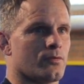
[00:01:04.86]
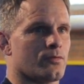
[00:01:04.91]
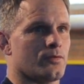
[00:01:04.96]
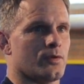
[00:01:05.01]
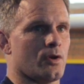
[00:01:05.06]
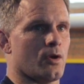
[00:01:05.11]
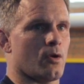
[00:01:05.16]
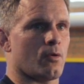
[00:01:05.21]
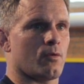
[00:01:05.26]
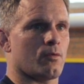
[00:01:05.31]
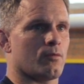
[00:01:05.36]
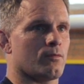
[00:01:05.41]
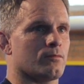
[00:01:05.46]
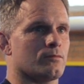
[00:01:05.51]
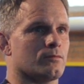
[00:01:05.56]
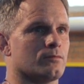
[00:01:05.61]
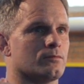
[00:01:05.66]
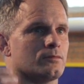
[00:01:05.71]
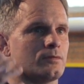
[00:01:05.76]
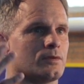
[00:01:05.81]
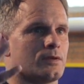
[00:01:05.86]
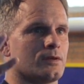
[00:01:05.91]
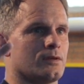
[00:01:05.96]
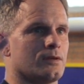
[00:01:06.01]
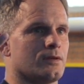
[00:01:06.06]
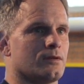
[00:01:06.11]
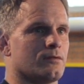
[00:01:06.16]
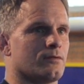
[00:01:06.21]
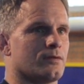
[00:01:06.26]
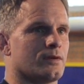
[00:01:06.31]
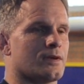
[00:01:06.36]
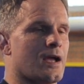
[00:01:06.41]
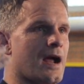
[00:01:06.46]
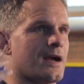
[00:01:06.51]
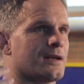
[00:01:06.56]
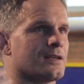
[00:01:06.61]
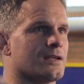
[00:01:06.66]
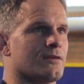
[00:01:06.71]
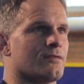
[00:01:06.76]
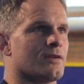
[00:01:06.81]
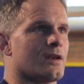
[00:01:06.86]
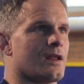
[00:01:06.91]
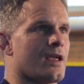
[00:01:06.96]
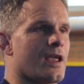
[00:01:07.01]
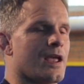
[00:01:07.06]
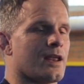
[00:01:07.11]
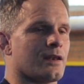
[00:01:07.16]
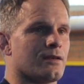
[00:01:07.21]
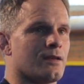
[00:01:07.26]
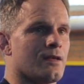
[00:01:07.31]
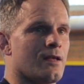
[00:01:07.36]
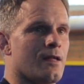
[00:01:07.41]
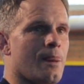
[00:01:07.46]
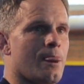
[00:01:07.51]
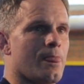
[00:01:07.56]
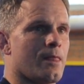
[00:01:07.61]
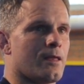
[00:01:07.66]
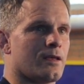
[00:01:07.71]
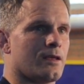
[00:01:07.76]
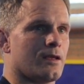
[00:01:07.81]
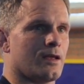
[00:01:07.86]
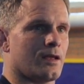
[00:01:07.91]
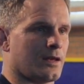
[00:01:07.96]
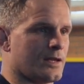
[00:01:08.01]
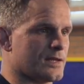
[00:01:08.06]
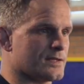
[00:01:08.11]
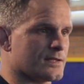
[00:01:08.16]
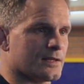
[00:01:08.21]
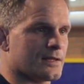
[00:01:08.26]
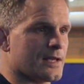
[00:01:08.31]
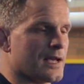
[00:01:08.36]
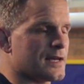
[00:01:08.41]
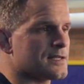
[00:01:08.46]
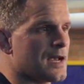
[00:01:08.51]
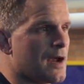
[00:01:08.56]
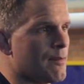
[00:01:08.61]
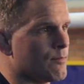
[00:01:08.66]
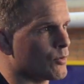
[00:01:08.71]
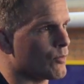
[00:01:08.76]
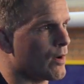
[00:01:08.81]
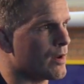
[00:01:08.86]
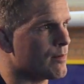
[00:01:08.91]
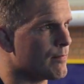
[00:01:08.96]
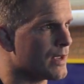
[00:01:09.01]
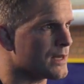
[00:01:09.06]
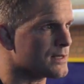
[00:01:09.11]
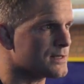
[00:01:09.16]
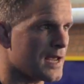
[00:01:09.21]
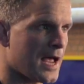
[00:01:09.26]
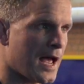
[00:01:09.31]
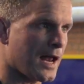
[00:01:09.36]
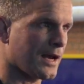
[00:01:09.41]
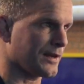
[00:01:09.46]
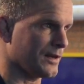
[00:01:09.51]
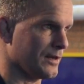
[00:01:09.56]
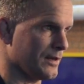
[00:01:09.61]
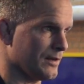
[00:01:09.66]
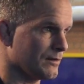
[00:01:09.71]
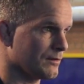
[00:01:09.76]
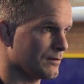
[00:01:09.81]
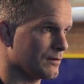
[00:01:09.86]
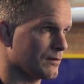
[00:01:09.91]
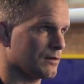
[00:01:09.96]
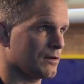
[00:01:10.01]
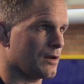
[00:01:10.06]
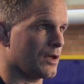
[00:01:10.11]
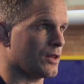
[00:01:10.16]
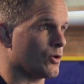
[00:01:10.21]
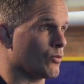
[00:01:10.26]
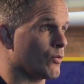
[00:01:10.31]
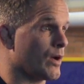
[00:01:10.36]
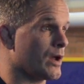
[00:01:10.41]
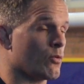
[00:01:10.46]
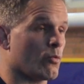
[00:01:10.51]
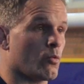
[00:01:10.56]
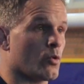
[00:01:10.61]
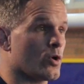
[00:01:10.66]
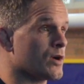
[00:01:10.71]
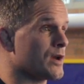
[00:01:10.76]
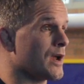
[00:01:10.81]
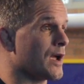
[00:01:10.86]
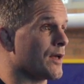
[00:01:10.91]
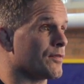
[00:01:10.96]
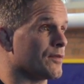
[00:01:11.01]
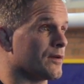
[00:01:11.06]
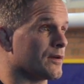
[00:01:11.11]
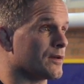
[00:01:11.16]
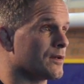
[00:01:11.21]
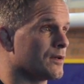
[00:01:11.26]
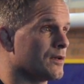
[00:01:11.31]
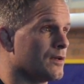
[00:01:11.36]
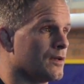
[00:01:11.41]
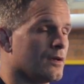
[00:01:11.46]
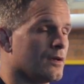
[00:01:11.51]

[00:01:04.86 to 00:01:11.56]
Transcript: You know, God-given, I had, at least at that time, the right mentality and the right work ethic